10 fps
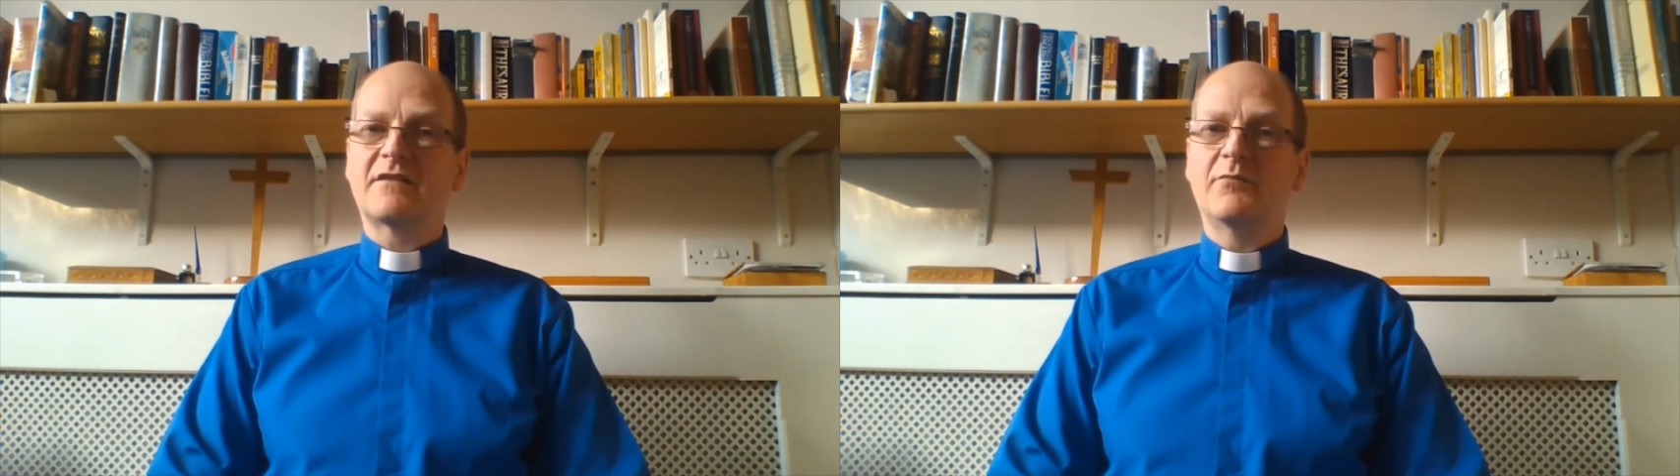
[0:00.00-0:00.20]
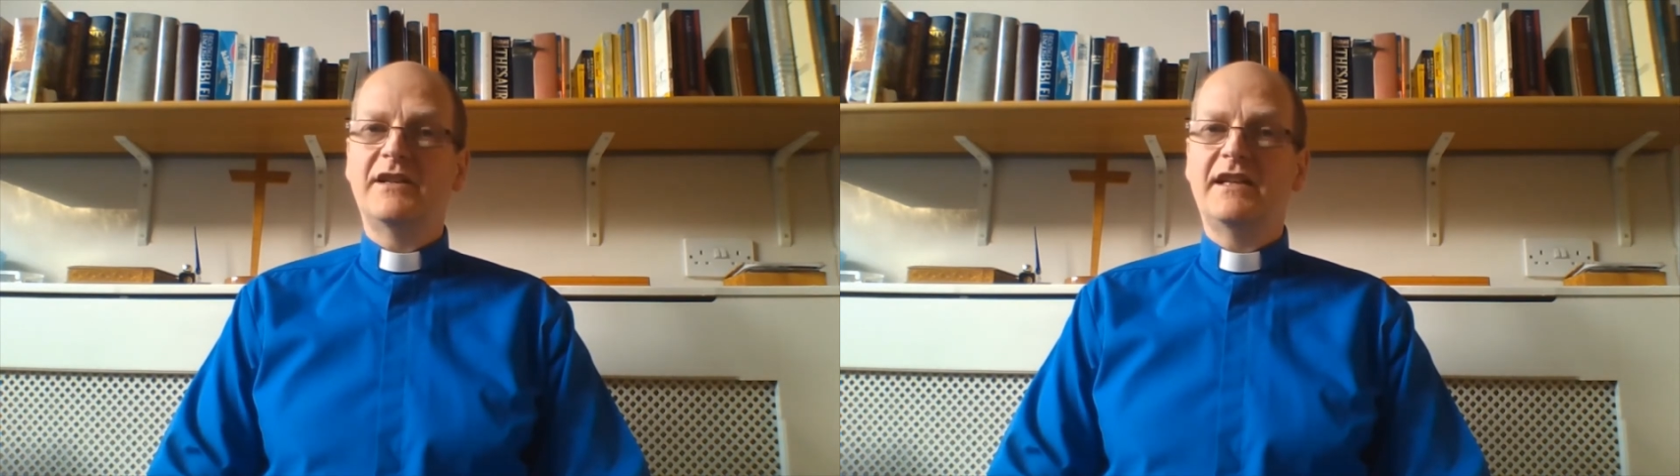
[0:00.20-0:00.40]

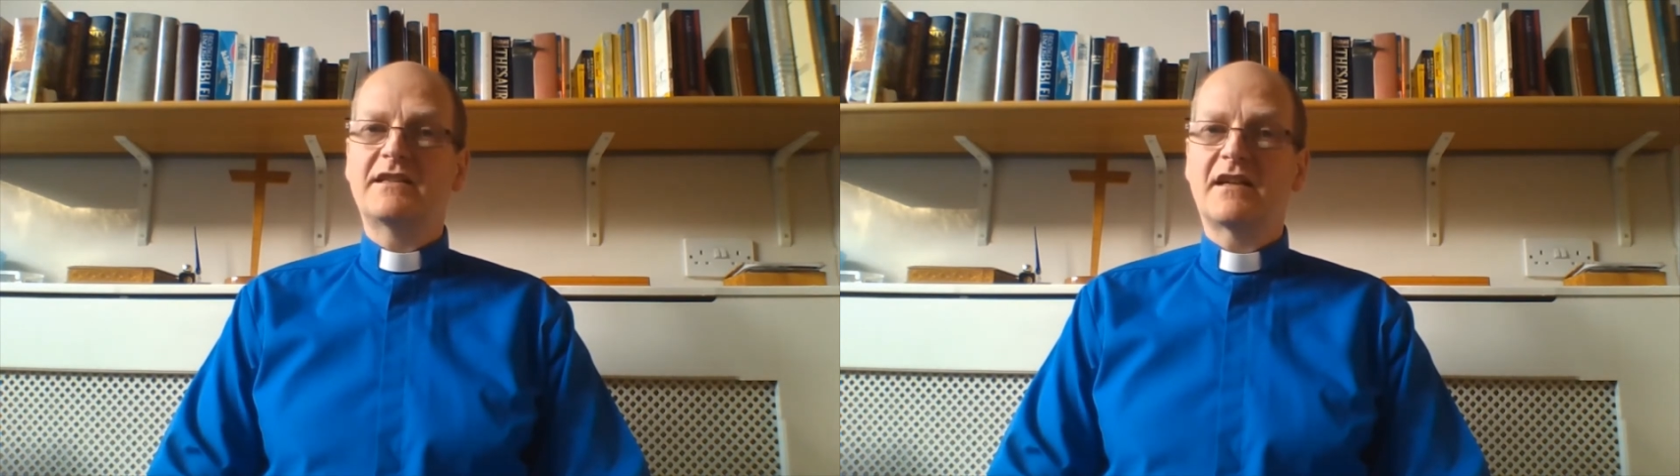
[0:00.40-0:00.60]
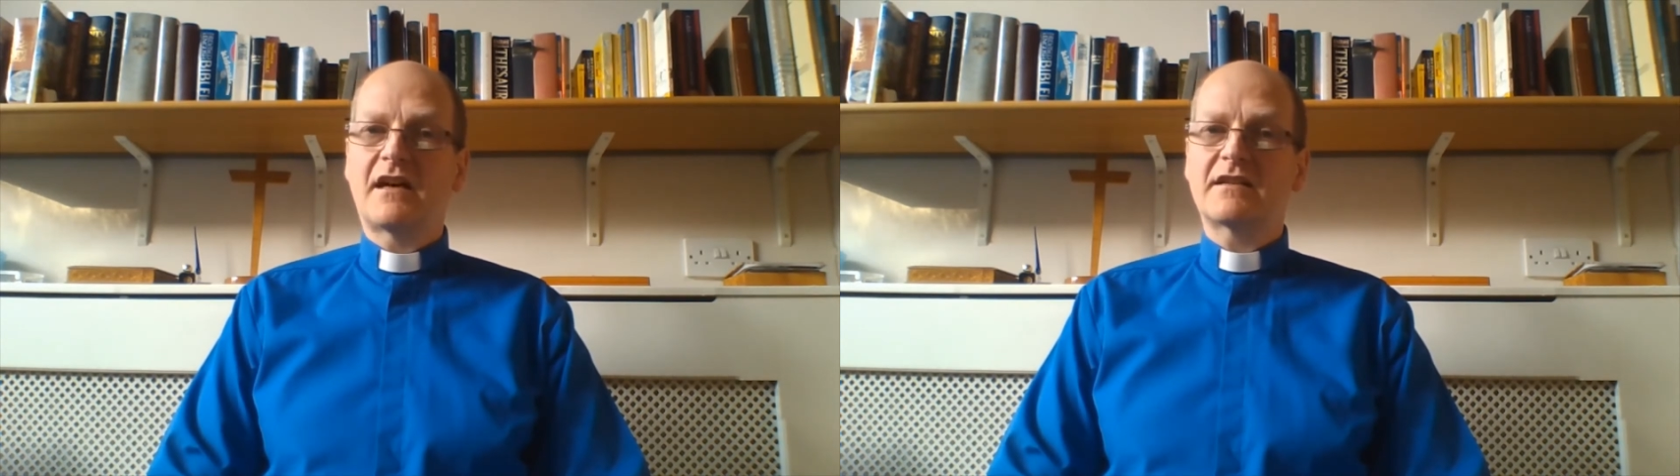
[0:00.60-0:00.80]
and we need
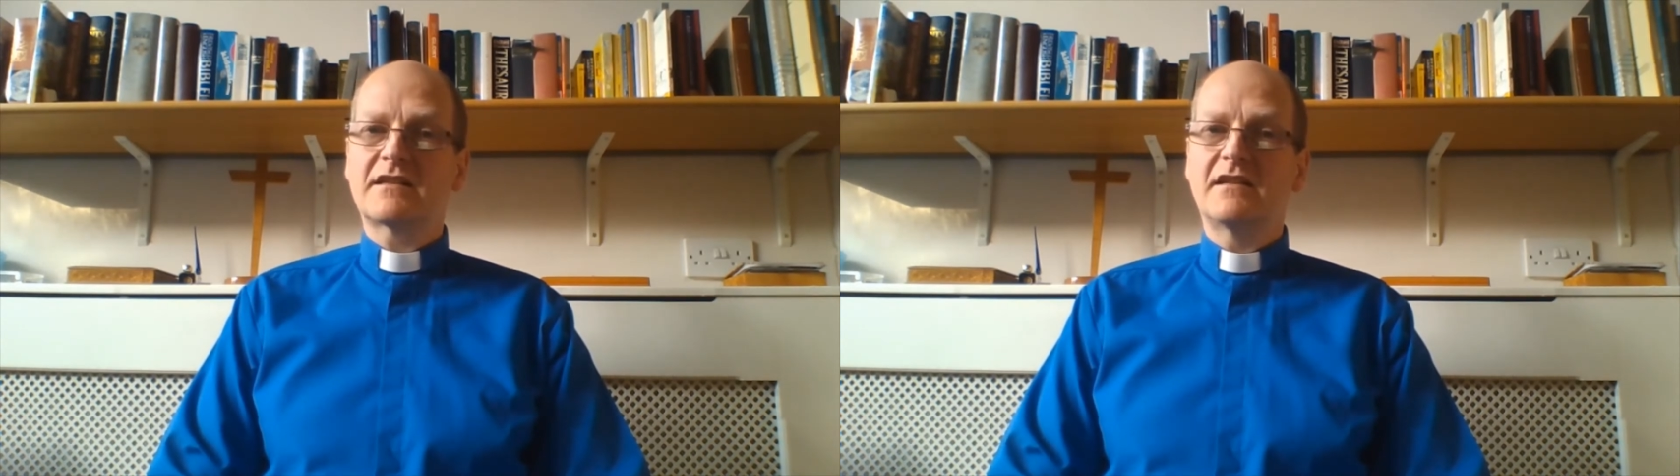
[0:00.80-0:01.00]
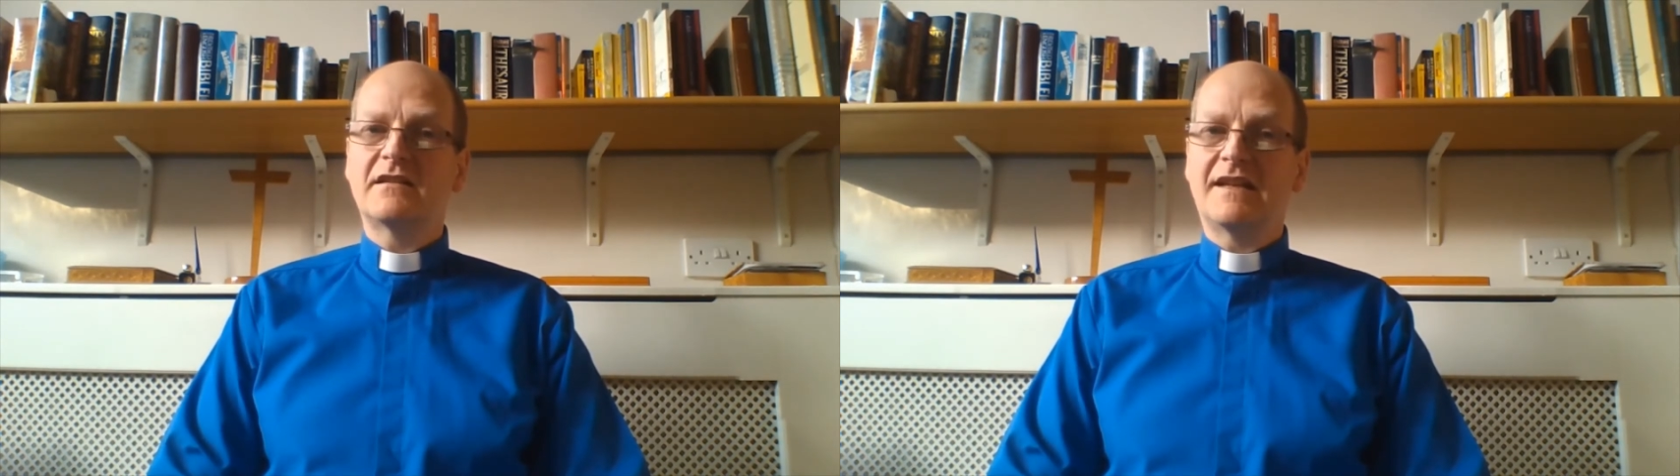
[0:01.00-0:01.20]
to
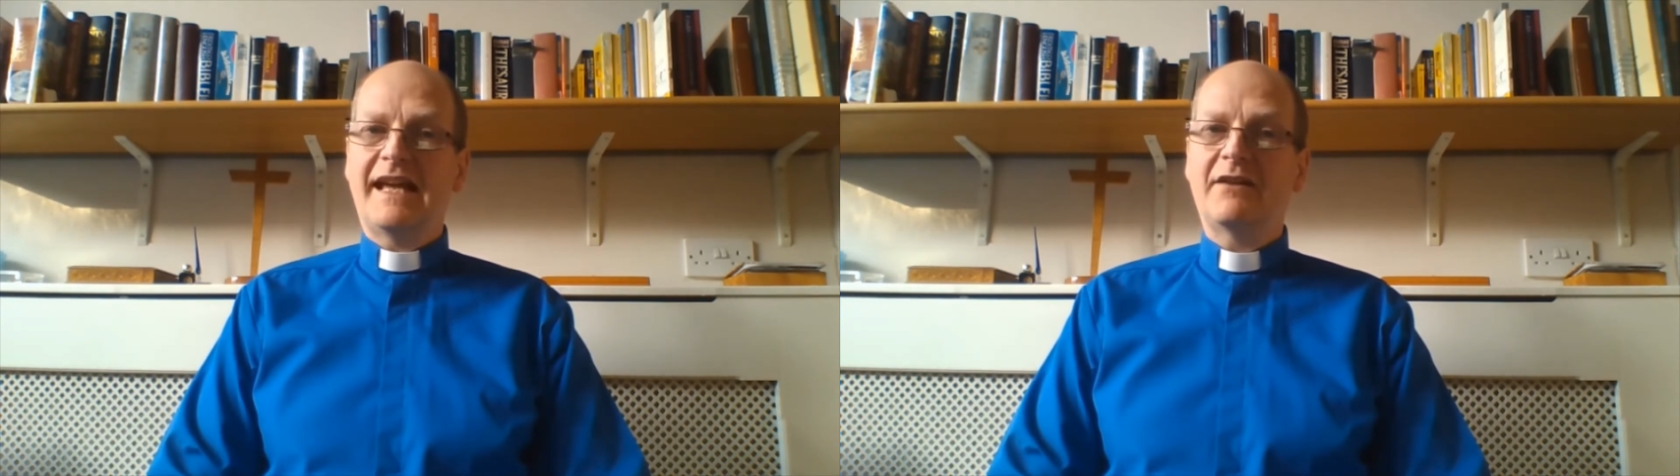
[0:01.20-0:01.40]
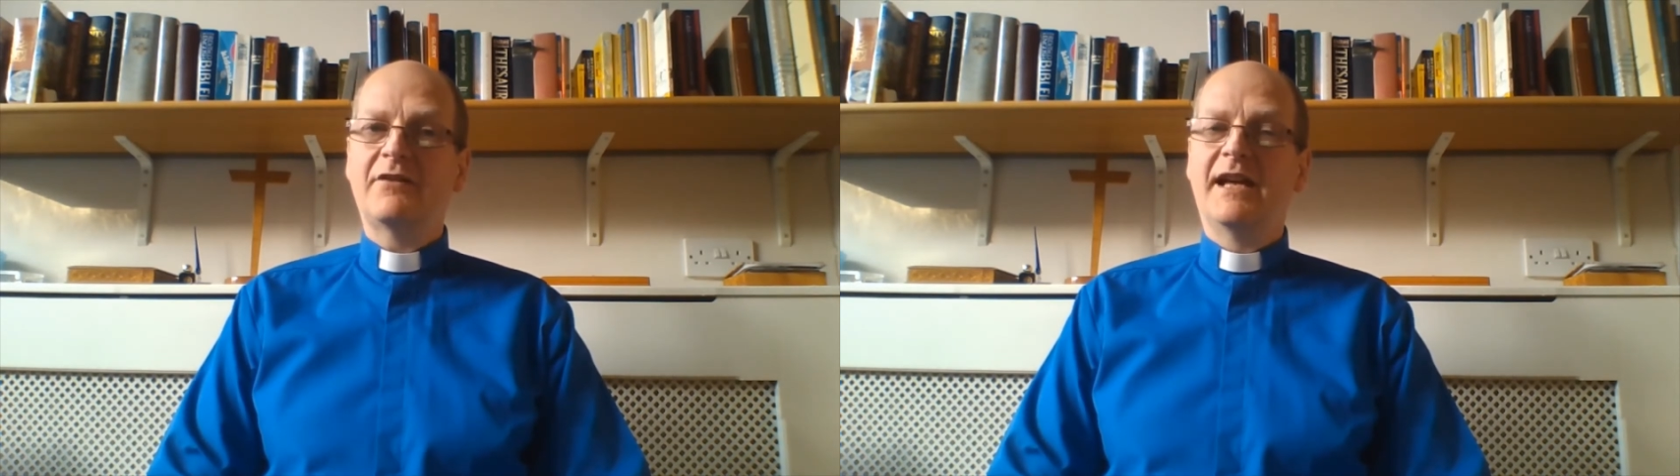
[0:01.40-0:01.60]
ask and
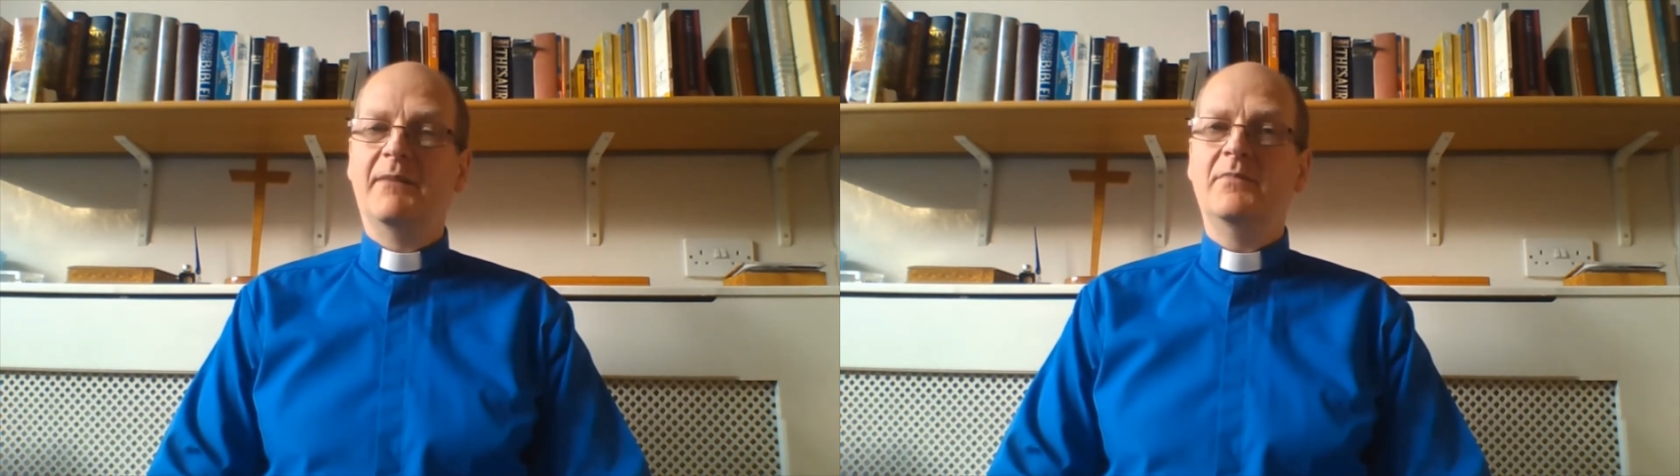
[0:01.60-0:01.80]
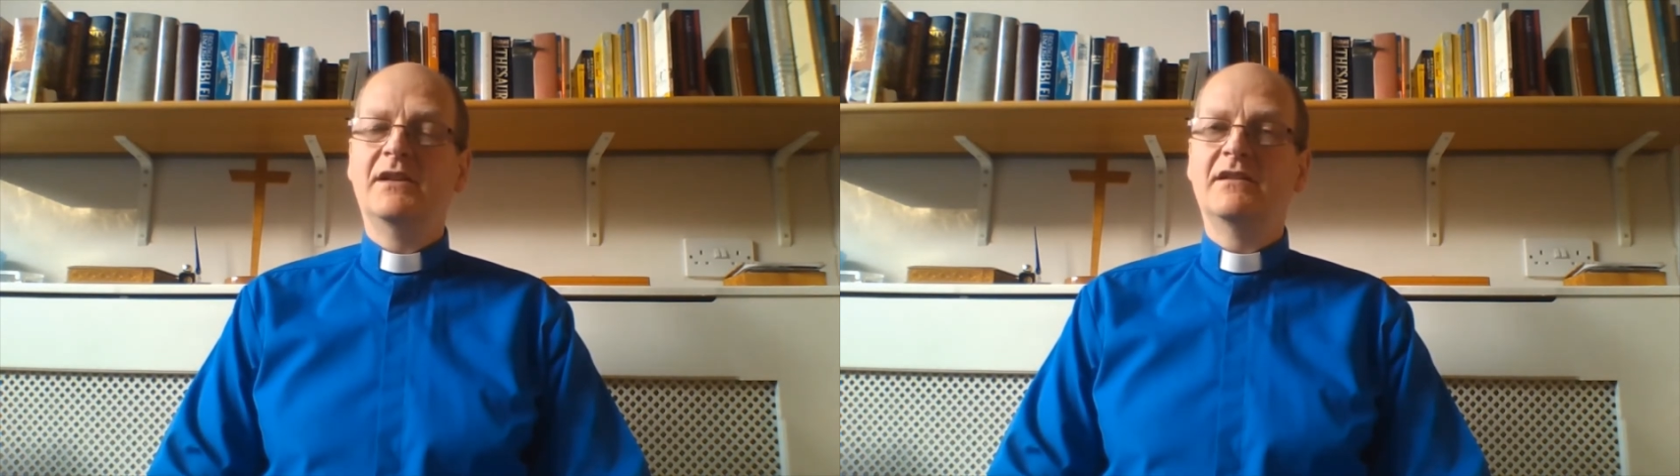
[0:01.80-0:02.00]
allow Him